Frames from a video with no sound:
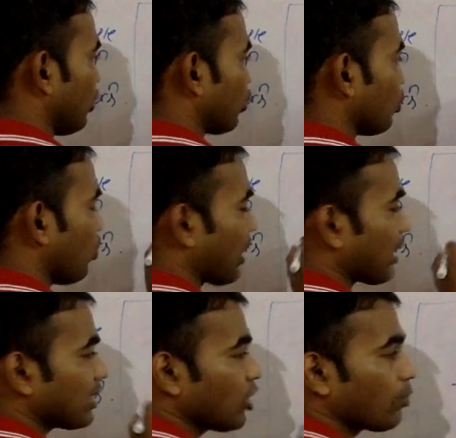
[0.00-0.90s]
So what
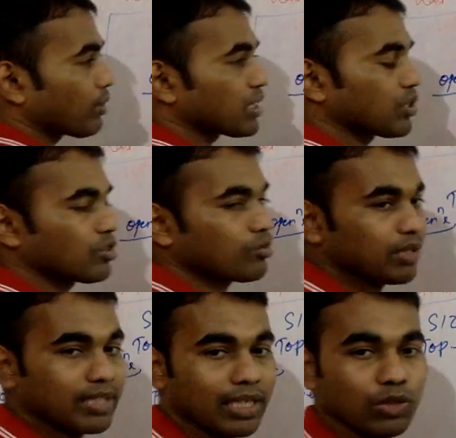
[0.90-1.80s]
are the operations
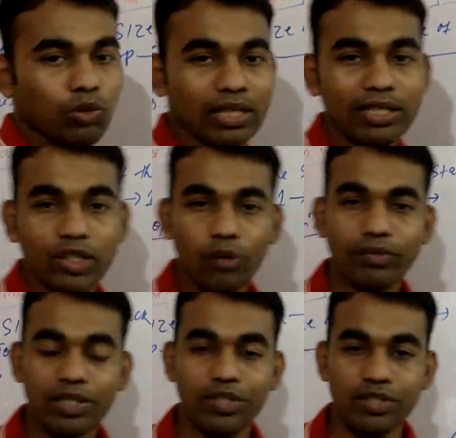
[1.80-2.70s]
basically? What are the
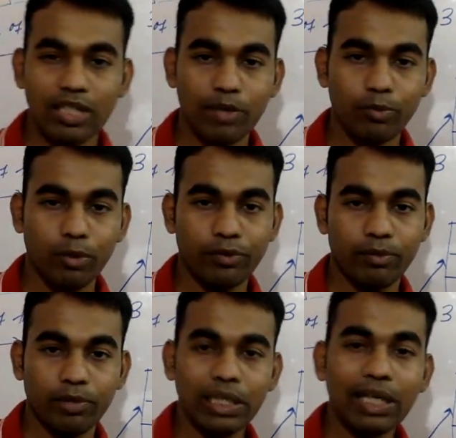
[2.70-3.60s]
operations are
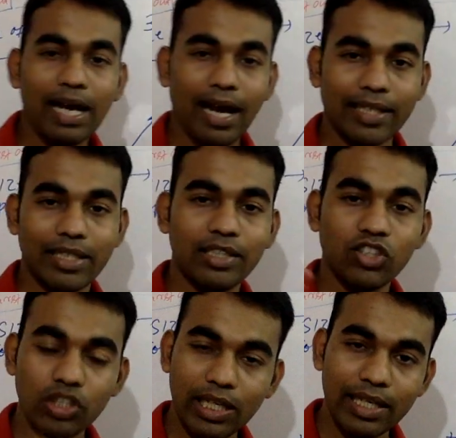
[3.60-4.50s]
performed? I can
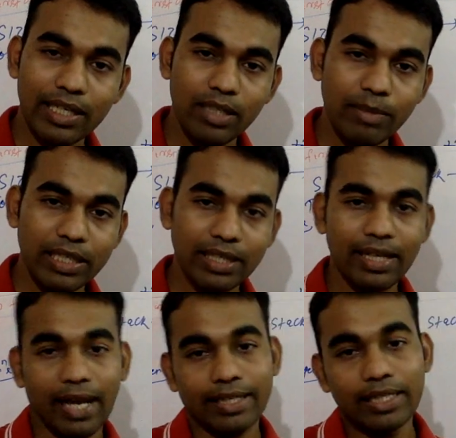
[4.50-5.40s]
insert an element,
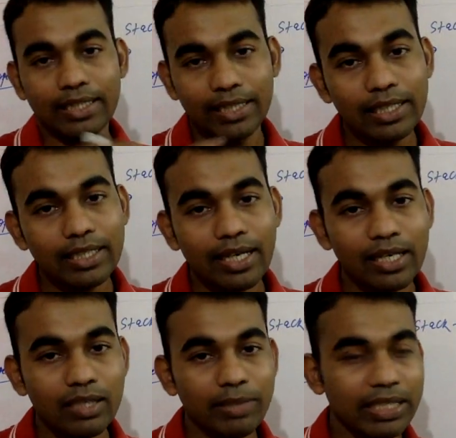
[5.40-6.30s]
I can delete an
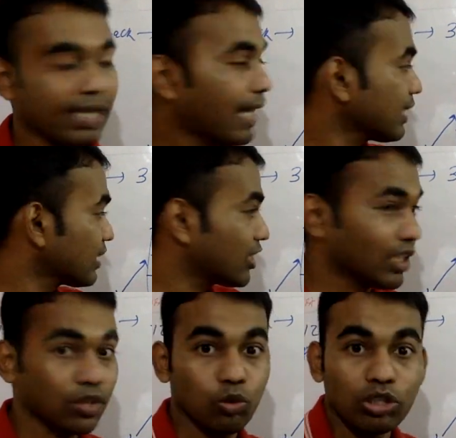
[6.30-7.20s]
element, I can
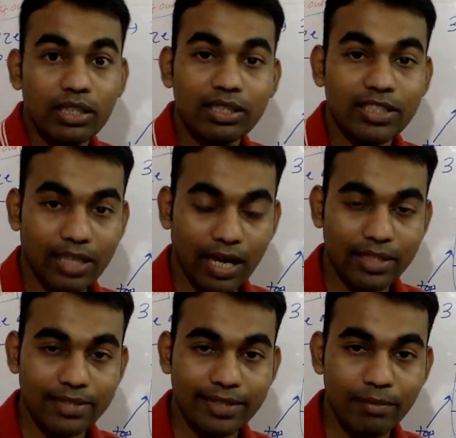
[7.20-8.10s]
check whether the
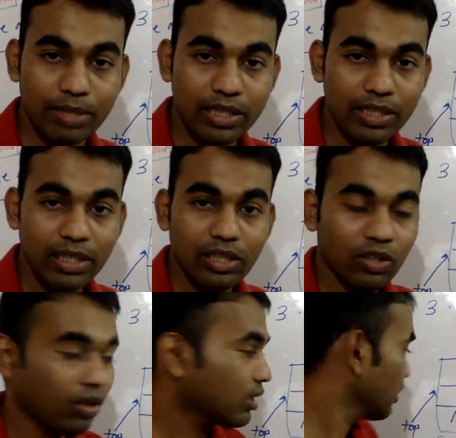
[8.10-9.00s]
stack is empty
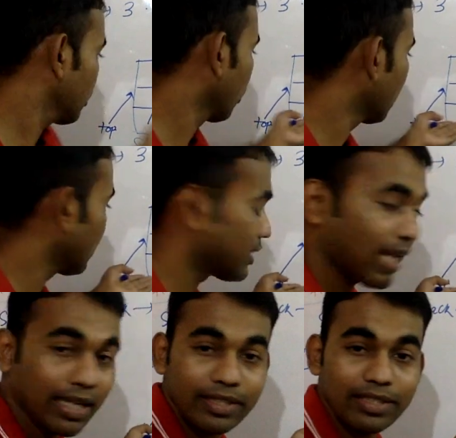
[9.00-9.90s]
or whether the
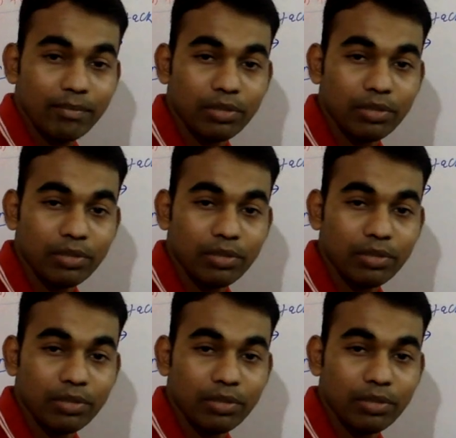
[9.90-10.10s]
stack is